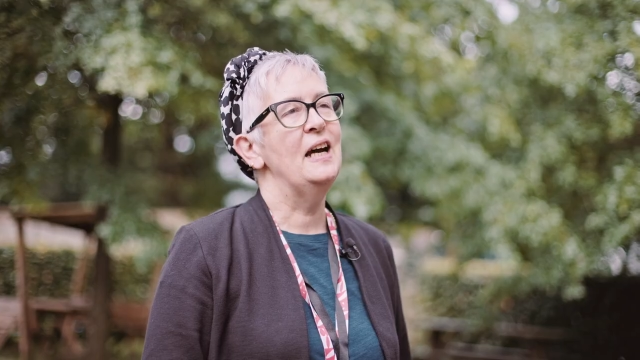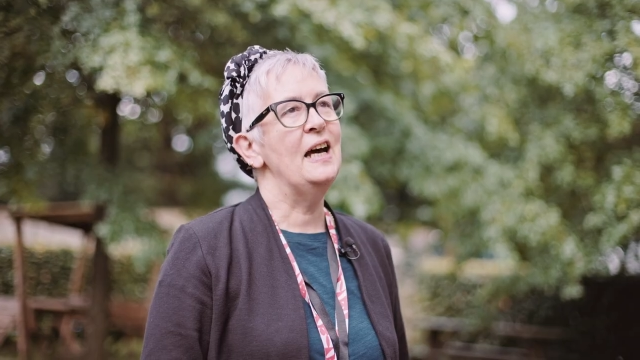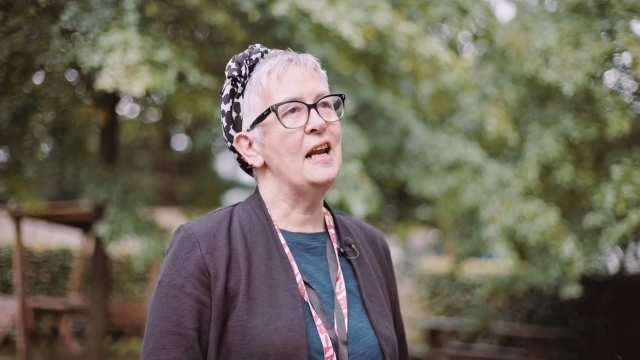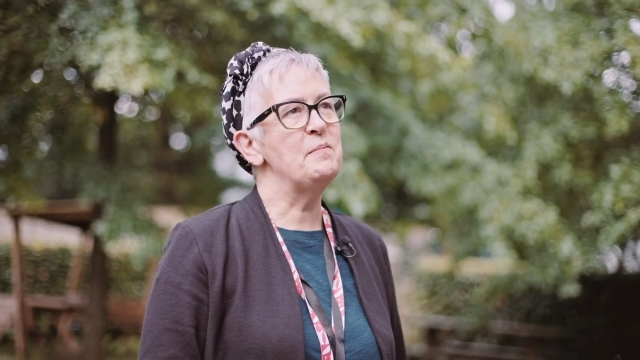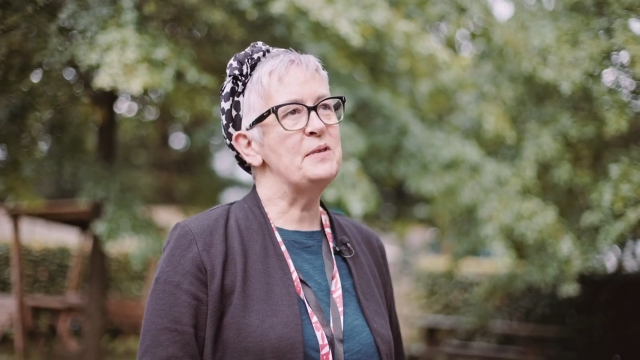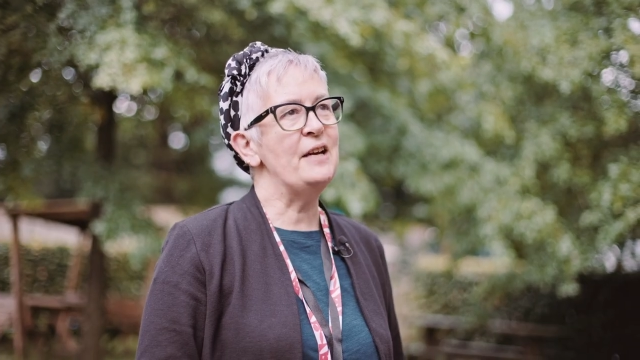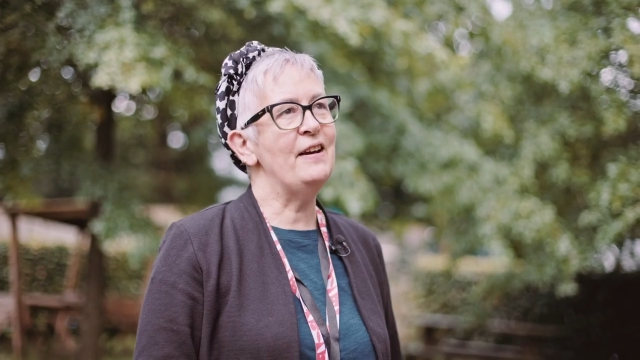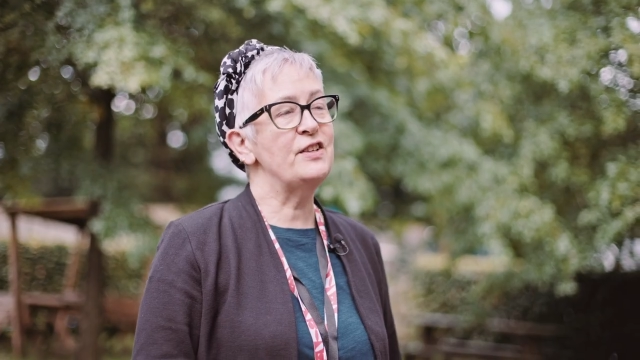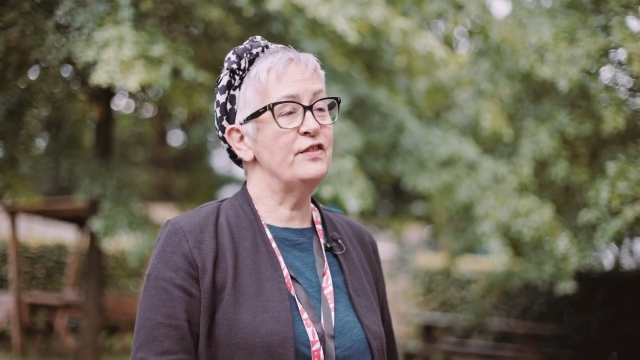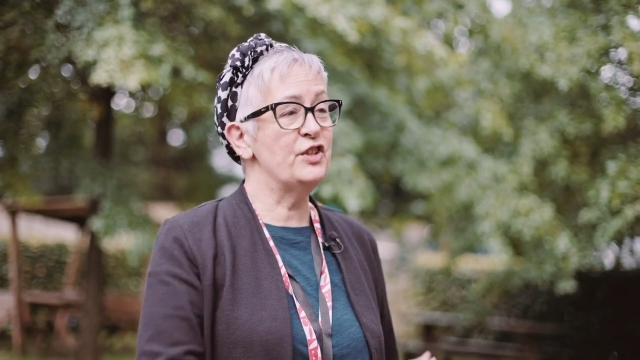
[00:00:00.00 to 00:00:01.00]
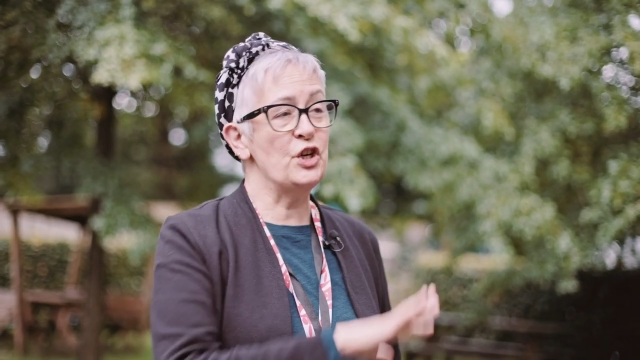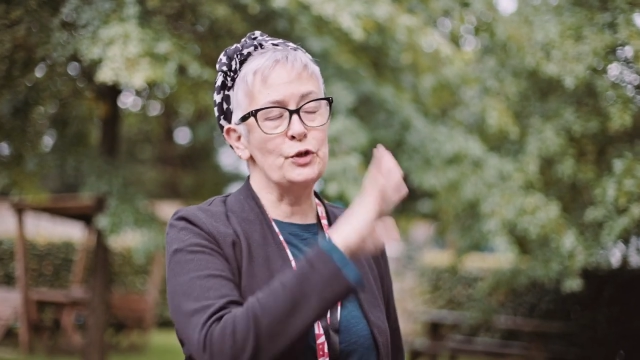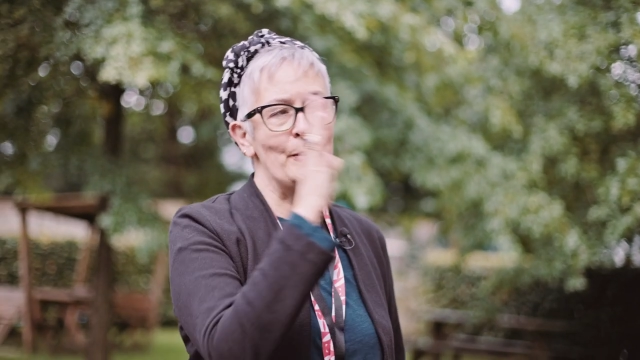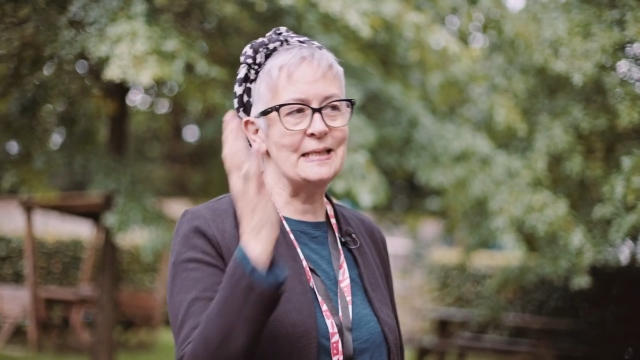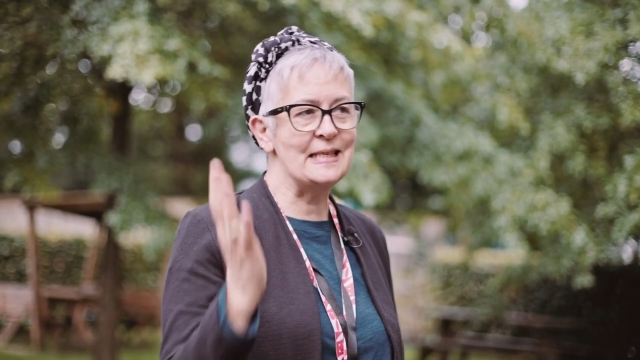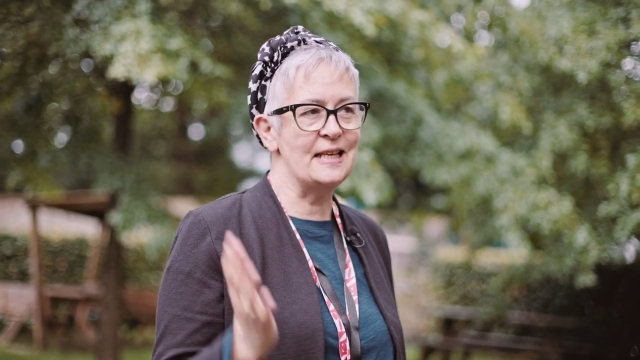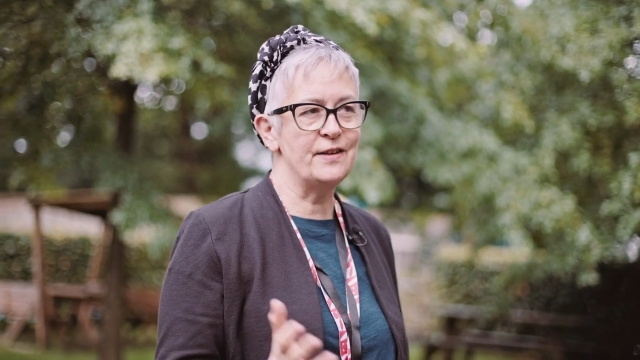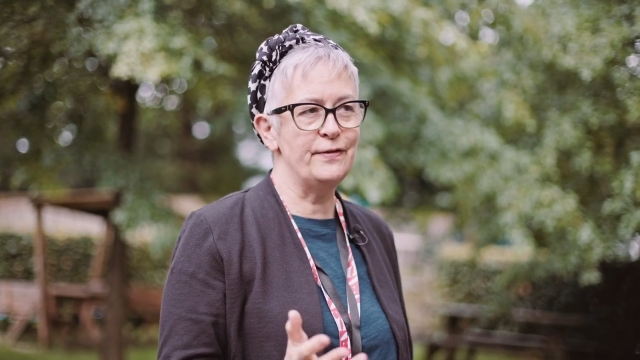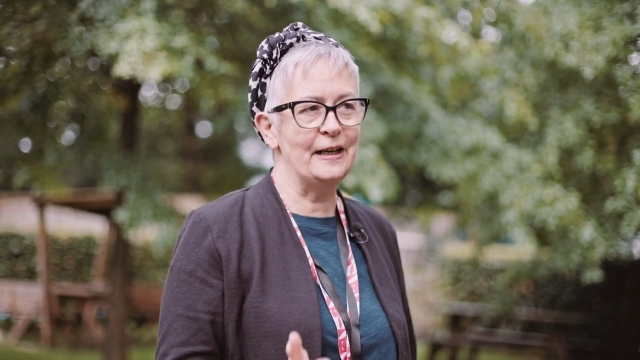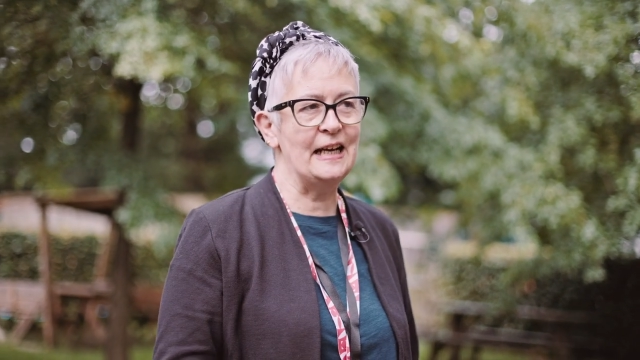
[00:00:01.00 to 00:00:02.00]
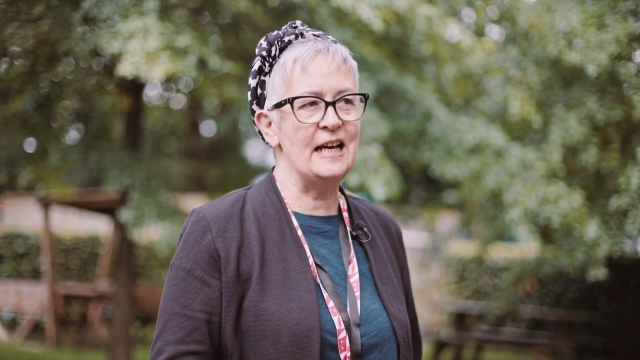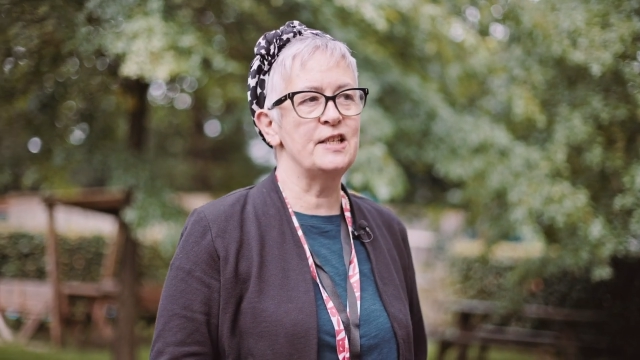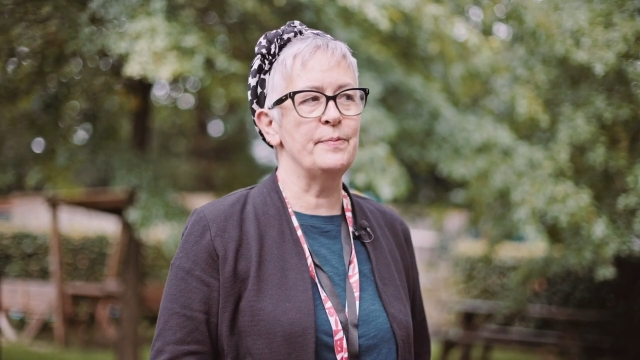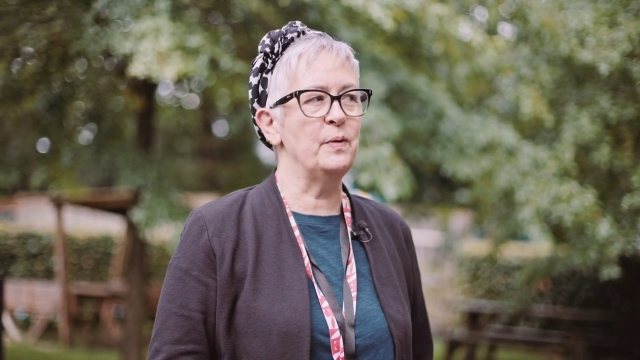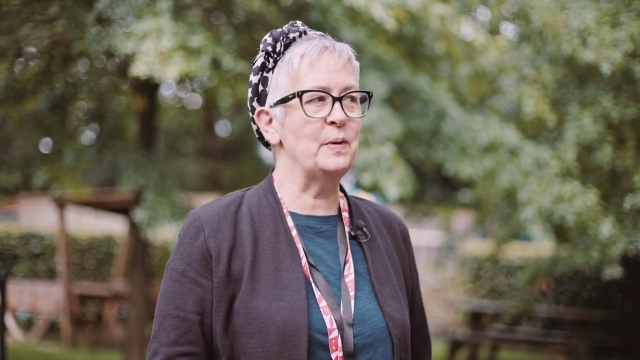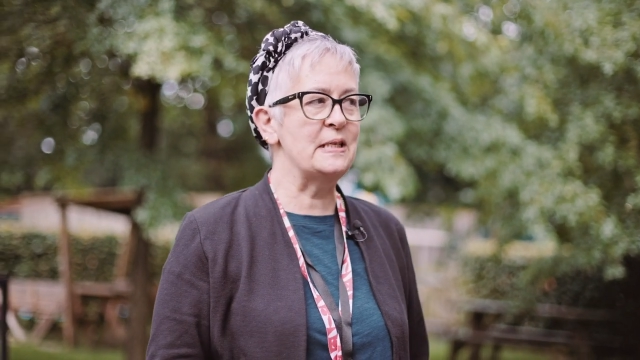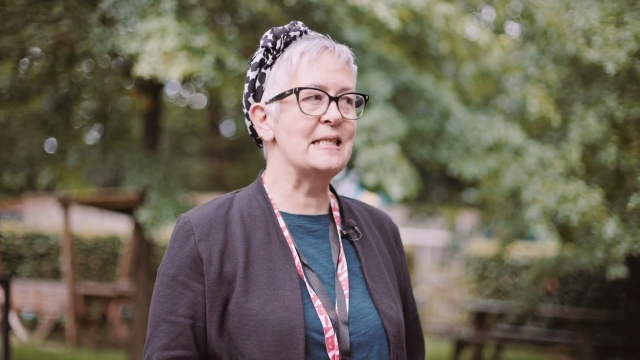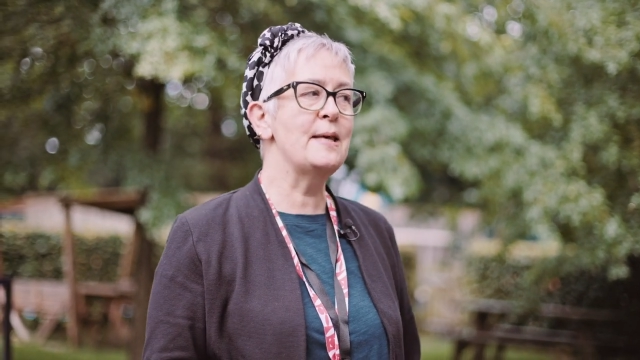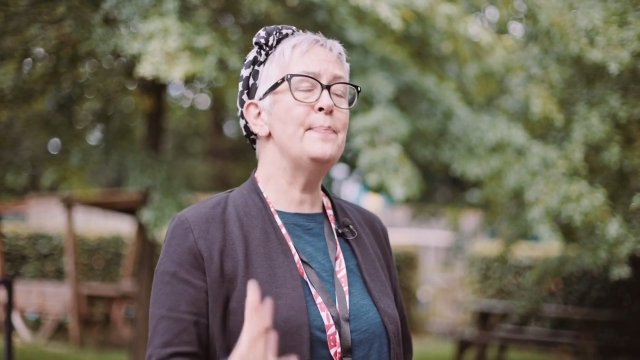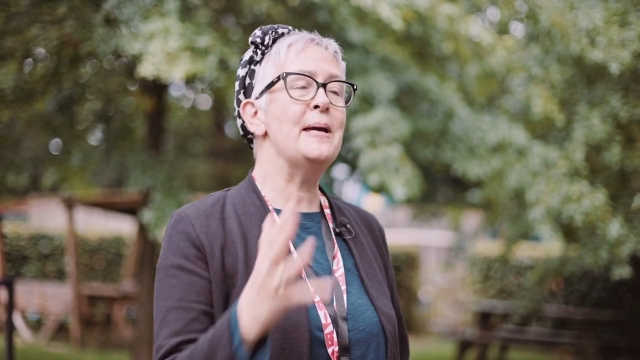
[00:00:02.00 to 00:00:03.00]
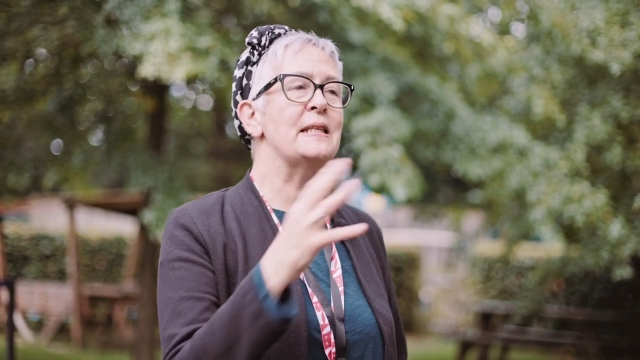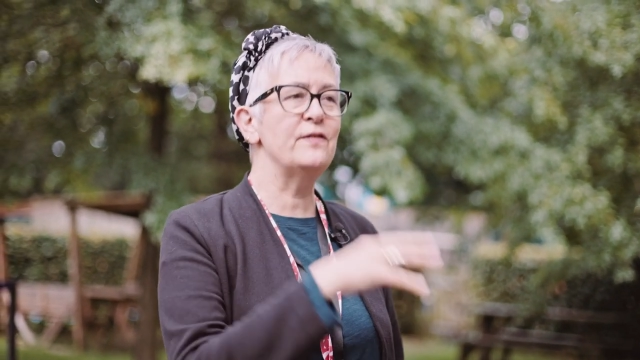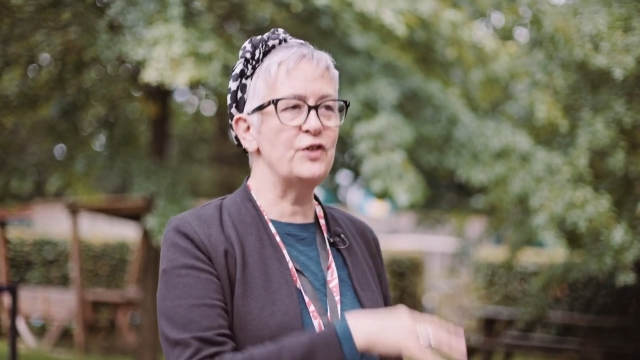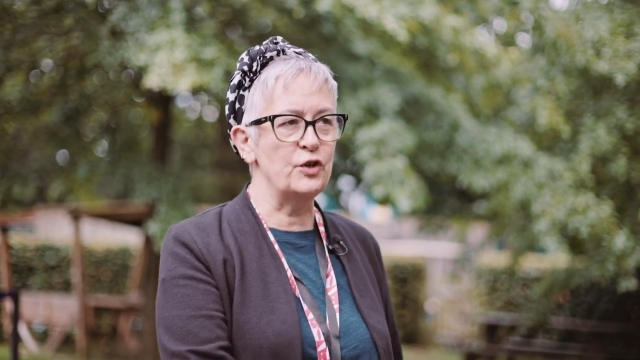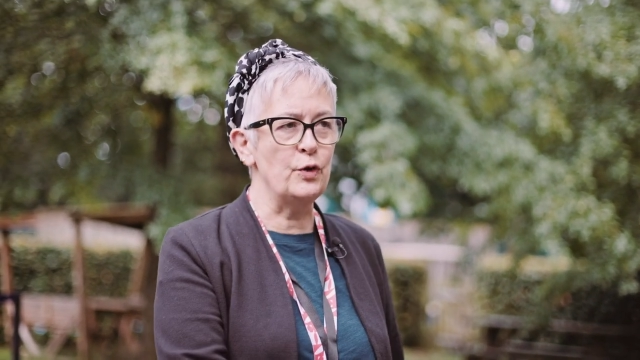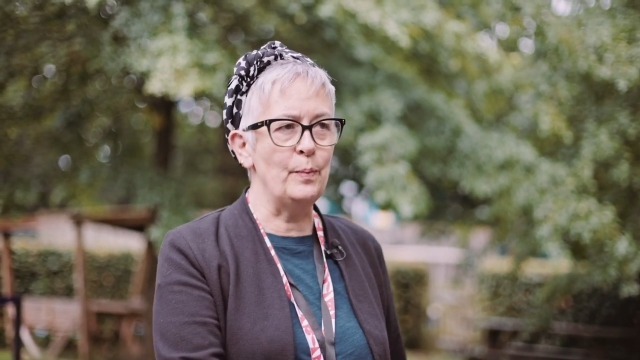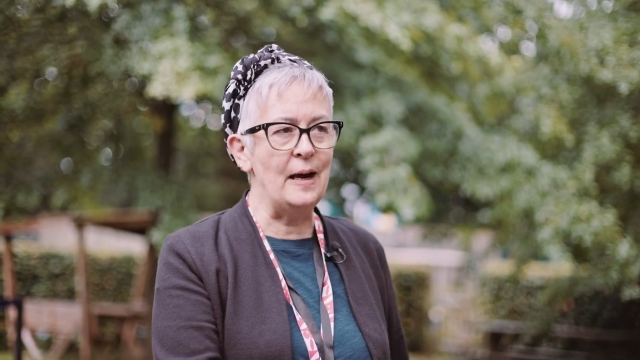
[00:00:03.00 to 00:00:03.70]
and I'm Director of the Jodrell Bank Centre for Engagement, which is the bit of Jodrell